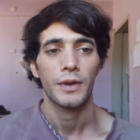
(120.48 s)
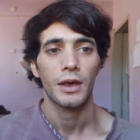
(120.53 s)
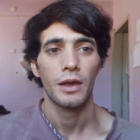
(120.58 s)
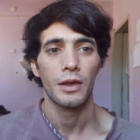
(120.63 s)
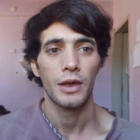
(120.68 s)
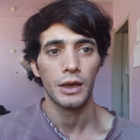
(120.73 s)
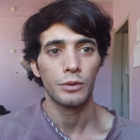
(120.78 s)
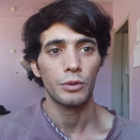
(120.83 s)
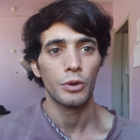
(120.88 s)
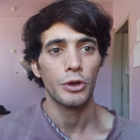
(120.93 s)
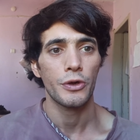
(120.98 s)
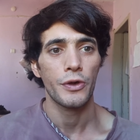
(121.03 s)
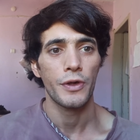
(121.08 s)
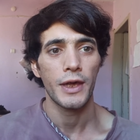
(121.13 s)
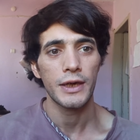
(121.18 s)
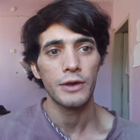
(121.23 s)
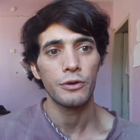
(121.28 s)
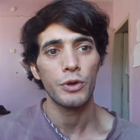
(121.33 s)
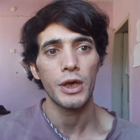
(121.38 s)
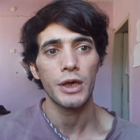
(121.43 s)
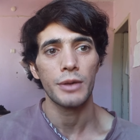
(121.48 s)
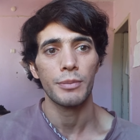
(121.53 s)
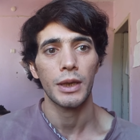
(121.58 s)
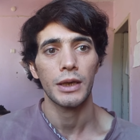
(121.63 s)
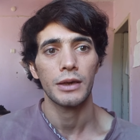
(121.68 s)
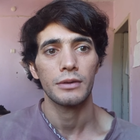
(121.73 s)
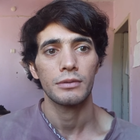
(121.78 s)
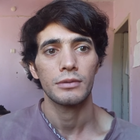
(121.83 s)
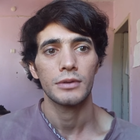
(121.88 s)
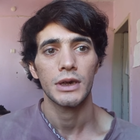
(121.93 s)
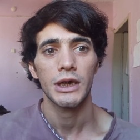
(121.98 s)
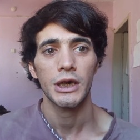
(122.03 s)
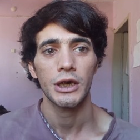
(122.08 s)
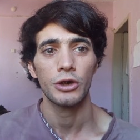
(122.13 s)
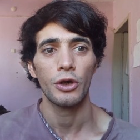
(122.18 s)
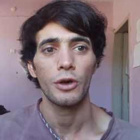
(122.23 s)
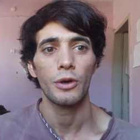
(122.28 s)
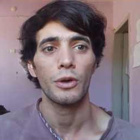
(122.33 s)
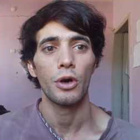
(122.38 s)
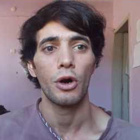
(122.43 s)
That was the treatment. It
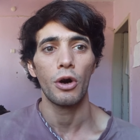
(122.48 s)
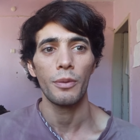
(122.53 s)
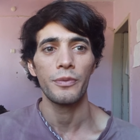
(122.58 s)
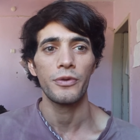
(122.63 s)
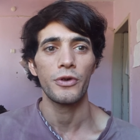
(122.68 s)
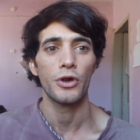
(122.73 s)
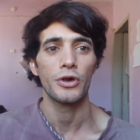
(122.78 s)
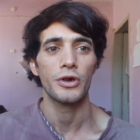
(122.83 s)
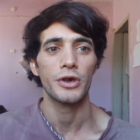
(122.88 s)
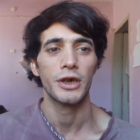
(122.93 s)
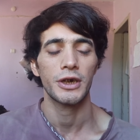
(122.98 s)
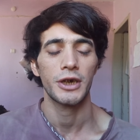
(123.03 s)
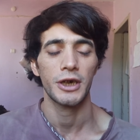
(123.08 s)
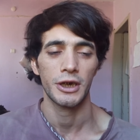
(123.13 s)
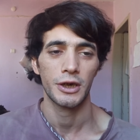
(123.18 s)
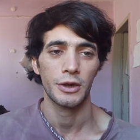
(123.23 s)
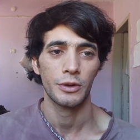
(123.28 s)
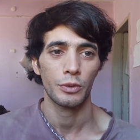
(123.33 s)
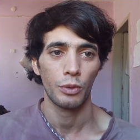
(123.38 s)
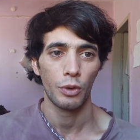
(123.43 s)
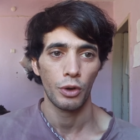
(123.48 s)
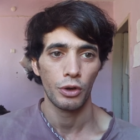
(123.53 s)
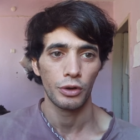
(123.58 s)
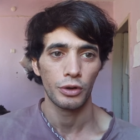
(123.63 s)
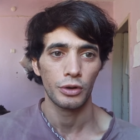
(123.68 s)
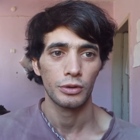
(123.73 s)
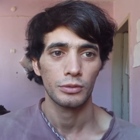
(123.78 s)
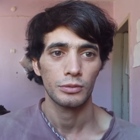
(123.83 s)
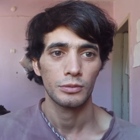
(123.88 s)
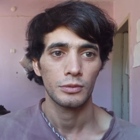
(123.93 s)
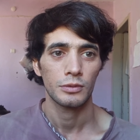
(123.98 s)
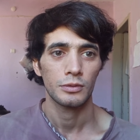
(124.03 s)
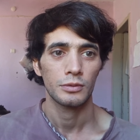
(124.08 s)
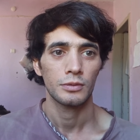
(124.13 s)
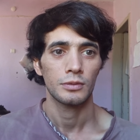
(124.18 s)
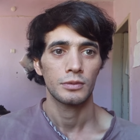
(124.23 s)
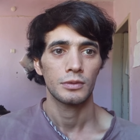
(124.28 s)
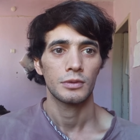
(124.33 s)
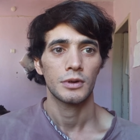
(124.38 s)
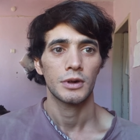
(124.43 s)
obviously didn't work.
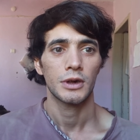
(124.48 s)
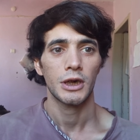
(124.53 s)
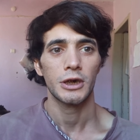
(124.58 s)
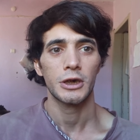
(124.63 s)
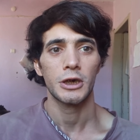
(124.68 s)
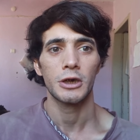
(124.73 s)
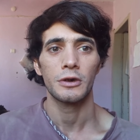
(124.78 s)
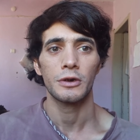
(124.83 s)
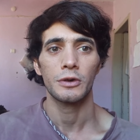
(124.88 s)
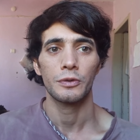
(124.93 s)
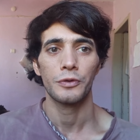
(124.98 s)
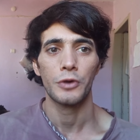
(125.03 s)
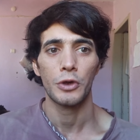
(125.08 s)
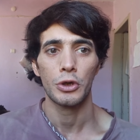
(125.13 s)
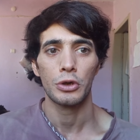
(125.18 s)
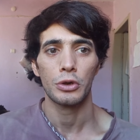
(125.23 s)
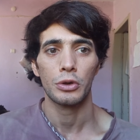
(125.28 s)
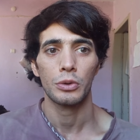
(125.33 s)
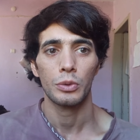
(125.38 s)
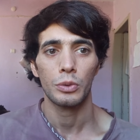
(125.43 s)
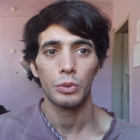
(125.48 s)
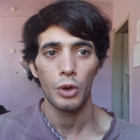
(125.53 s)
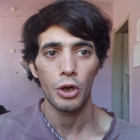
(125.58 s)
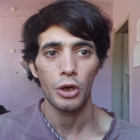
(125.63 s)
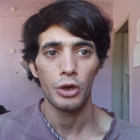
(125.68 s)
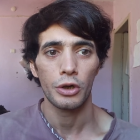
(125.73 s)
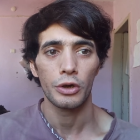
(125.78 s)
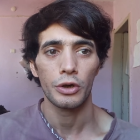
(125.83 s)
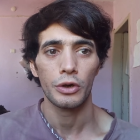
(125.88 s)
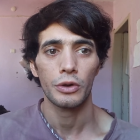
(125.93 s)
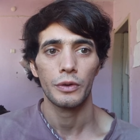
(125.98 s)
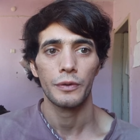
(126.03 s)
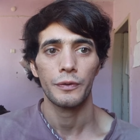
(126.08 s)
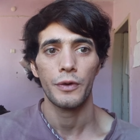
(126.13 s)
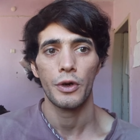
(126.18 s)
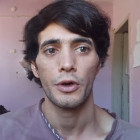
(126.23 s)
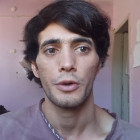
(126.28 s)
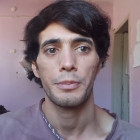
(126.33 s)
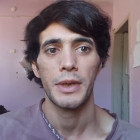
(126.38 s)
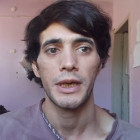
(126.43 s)
It didn't wor work
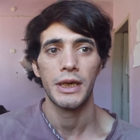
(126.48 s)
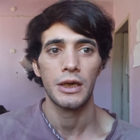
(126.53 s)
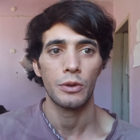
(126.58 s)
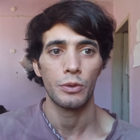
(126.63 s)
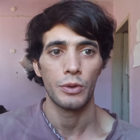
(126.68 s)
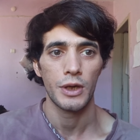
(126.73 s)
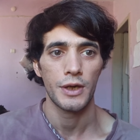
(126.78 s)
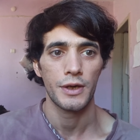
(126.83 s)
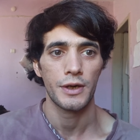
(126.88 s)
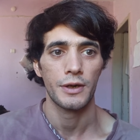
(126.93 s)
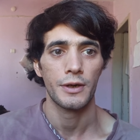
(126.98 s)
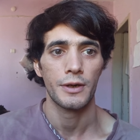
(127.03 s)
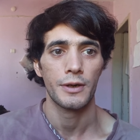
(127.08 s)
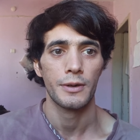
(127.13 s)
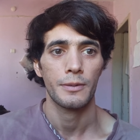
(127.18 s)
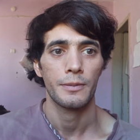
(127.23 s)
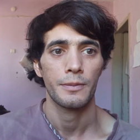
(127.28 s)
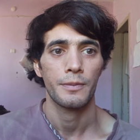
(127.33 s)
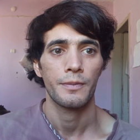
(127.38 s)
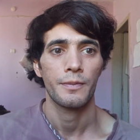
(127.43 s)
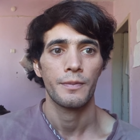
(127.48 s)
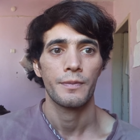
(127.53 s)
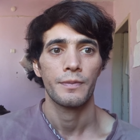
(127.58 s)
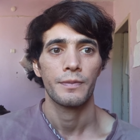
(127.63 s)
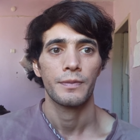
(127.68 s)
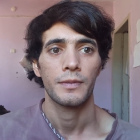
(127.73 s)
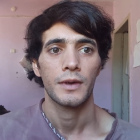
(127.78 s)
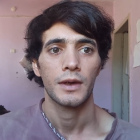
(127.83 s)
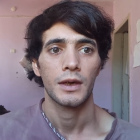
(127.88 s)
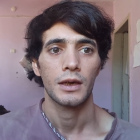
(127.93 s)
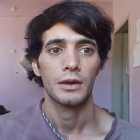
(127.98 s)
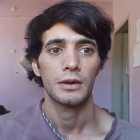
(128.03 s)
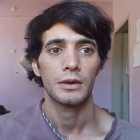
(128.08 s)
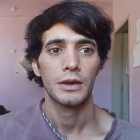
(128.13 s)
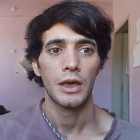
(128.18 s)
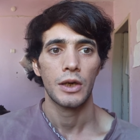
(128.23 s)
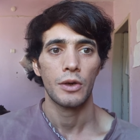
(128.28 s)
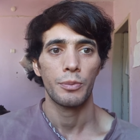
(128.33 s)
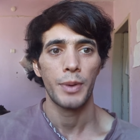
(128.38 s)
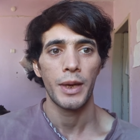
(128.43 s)
for many reasons.
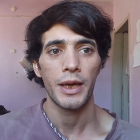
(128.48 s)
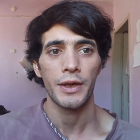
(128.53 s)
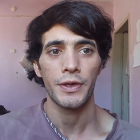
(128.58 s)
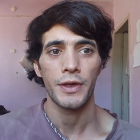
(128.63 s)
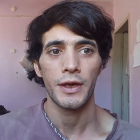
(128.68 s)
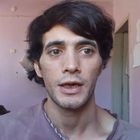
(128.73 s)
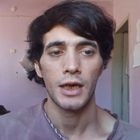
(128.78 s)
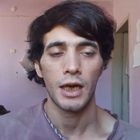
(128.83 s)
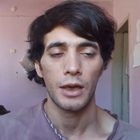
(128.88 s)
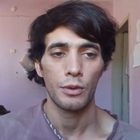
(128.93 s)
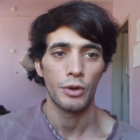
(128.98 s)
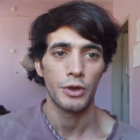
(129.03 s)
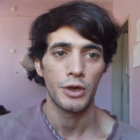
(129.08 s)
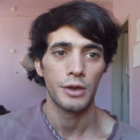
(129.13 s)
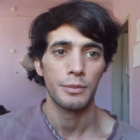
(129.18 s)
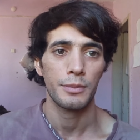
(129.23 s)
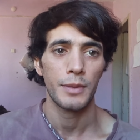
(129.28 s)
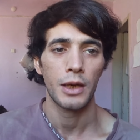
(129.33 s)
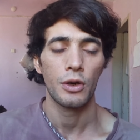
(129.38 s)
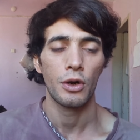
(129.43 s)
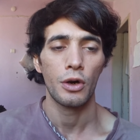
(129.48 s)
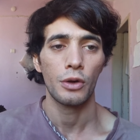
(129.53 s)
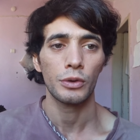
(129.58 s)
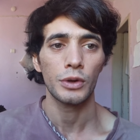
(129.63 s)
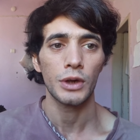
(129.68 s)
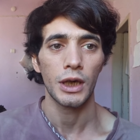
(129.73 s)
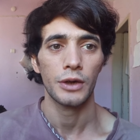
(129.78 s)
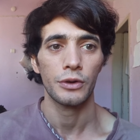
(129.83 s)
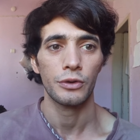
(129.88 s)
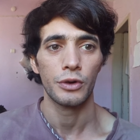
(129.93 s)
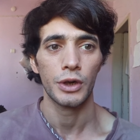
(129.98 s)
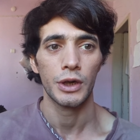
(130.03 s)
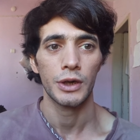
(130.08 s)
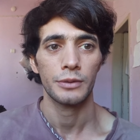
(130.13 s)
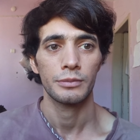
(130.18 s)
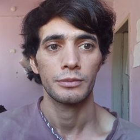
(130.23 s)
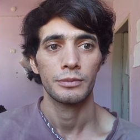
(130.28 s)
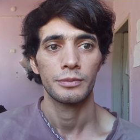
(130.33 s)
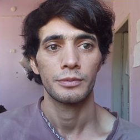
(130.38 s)
Now, back then, I was in my own country.